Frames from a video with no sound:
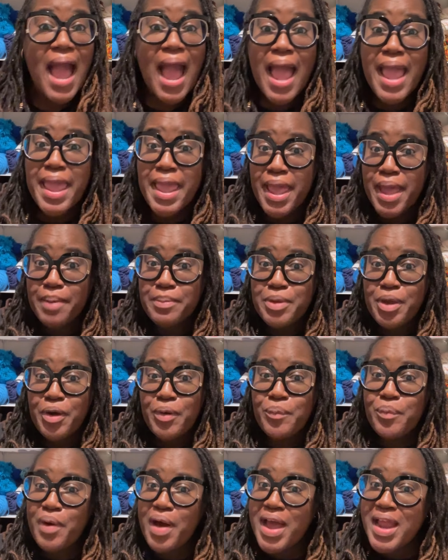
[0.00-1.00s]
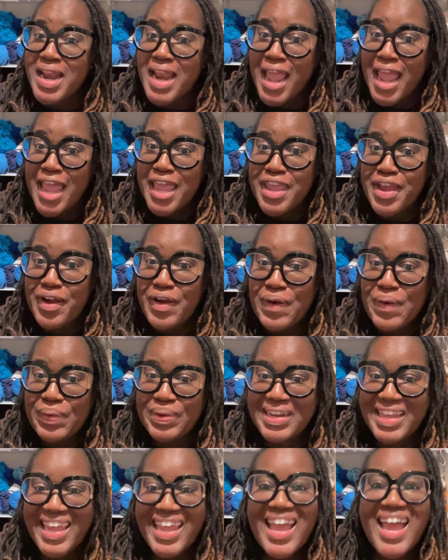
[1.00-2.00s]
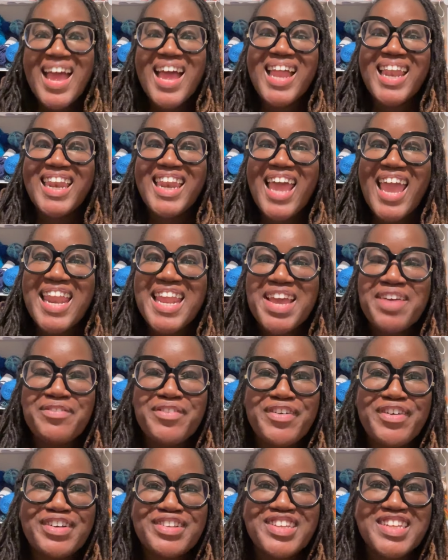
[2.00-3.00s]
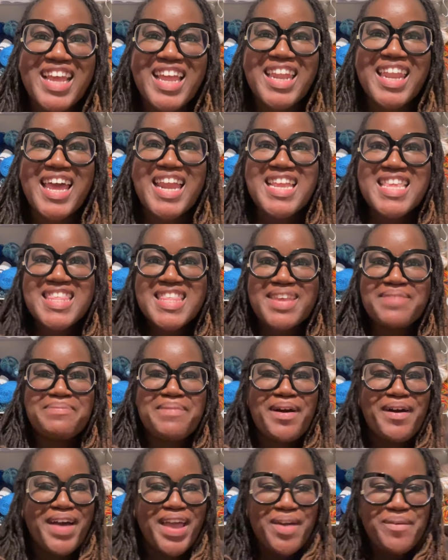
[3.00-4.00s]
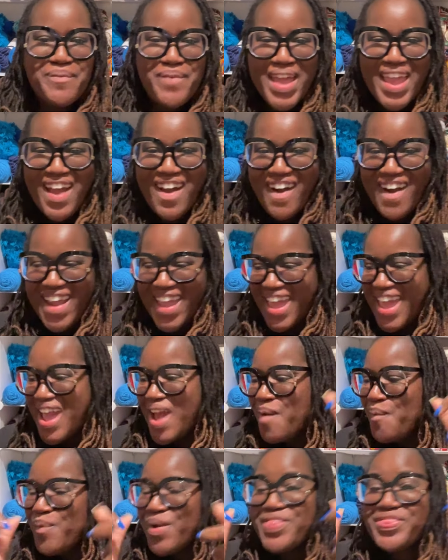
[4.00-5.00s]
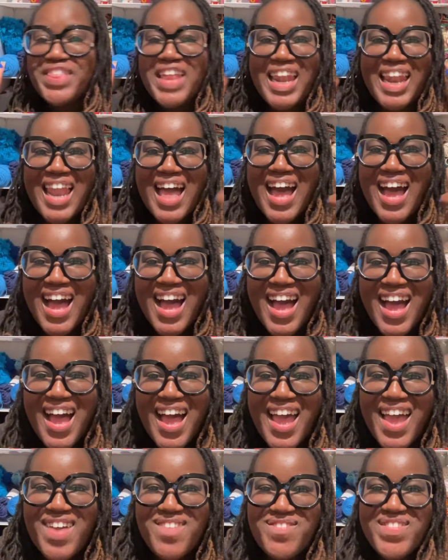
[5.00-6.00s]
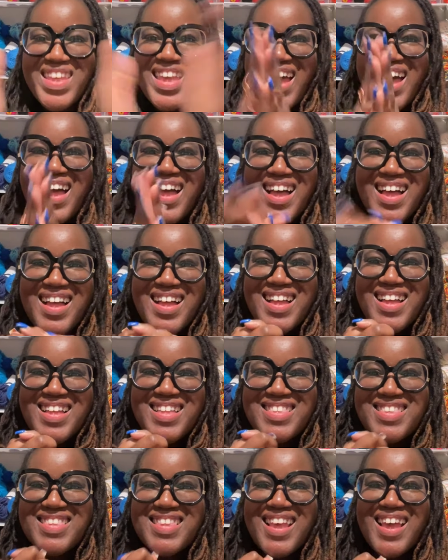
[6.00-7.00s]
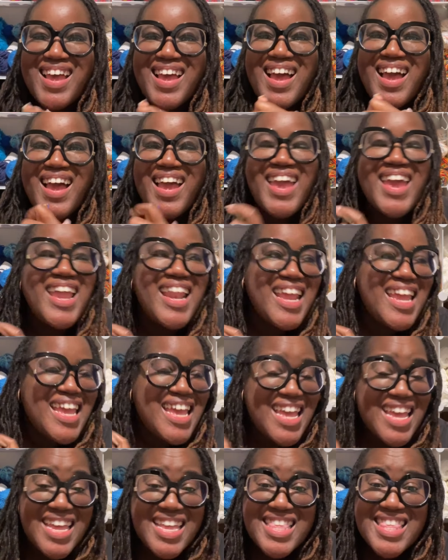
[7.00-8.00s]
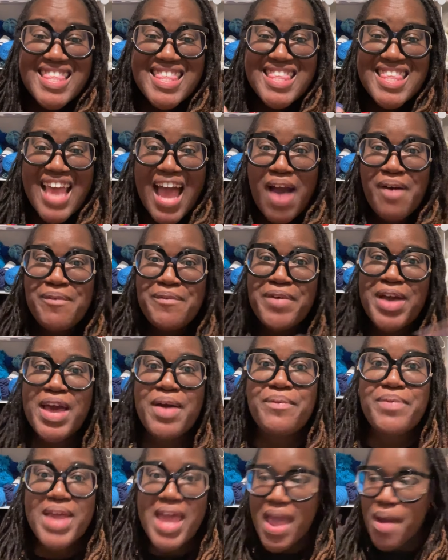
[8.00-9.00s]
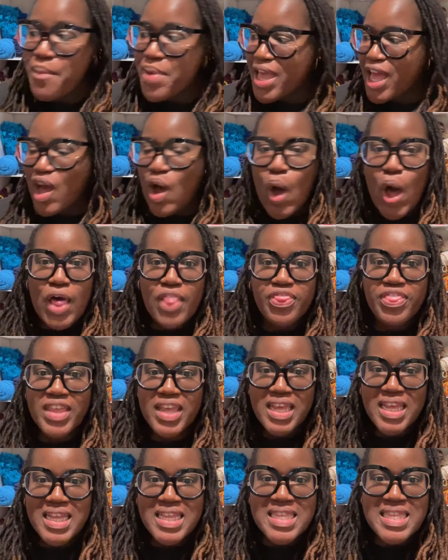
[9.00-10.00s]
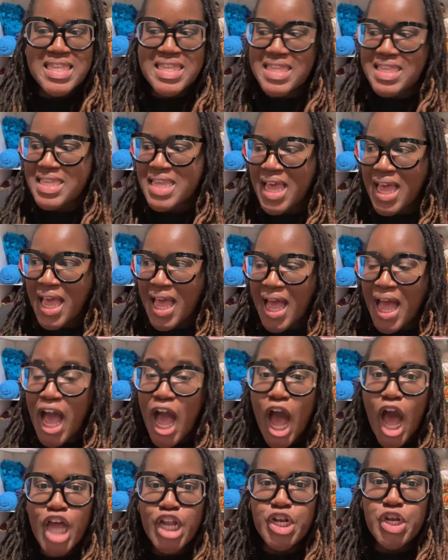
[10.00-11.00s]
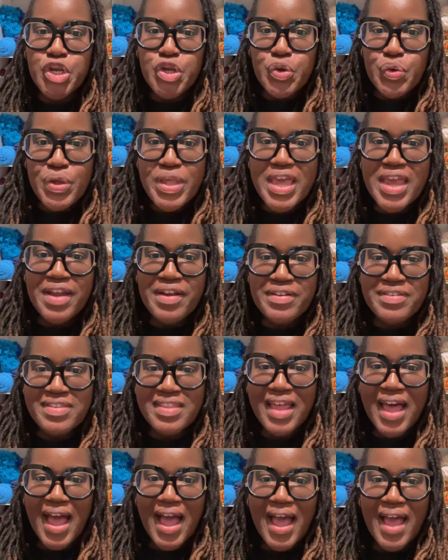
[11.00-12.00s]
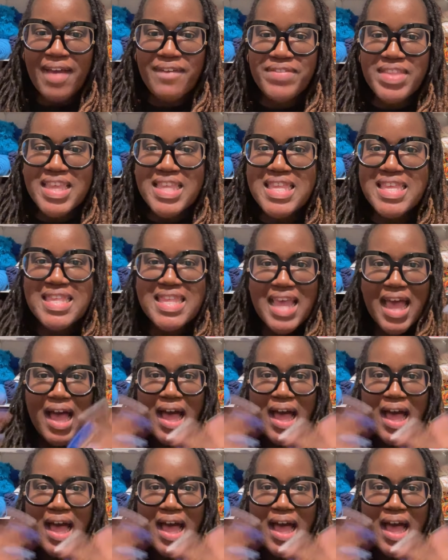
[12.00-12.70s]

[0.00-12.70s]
I am your one and your only Lady of Crochet, LadySamoan, and we are here with the live. Yes, it is. Can we call this a New Year's live? This is